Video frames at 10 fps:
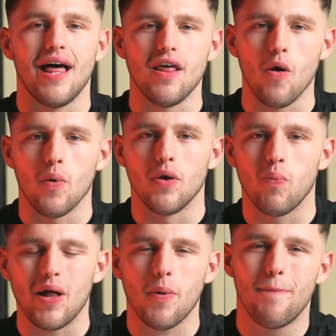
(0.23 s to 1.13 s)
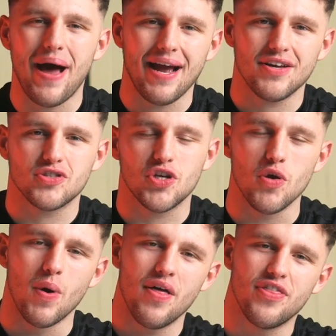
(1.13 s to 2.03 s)
Hello and welcome back
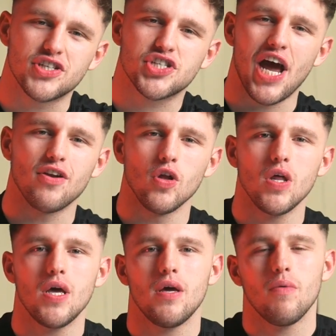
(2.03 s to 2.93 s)
to the channel.